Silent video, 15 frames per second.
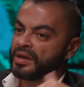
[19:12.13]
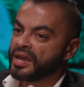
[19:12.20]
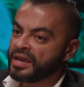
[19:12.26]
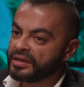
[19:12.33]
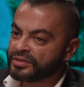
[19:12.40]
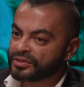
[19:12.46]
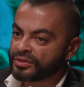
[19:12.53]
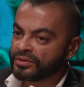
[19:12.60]

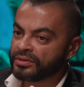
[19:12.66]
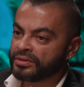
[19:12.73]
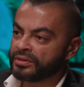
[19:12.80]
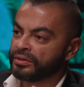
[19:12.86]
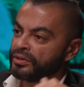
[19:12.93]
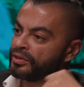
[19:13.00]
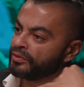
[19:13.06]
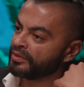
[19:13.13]
Hey, sir,
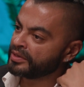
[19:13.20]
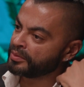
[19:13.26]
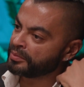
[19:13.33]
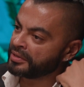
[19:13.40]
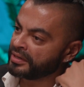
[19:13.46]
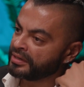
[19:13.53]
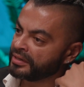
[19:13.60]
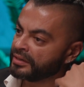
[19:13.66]
do you want to
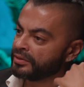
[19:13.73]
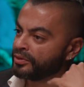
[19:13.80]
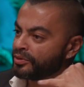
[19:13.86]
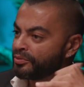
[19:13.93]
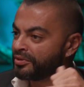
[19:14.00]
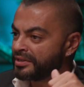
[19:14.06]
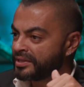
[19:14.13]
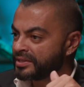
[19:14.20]
buy? Do
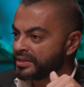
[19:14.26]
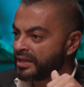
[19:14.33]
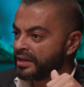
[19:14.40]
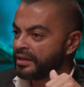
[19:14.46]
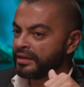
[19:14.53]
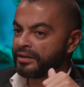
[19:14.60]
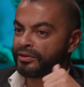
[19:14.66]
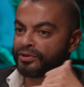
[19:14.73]
you want to
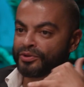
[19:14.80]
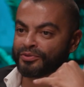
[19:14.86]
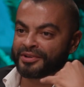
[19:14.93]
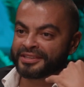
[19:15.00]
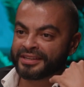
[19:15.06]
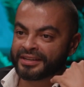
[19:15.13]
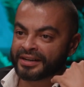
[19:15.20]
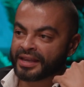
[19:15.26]
sell? Do you
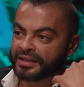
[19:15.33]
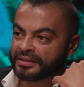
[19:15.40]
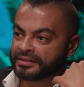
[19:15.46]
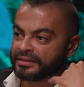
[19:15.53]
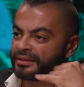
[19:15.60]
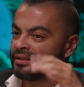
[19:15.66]
want to rent?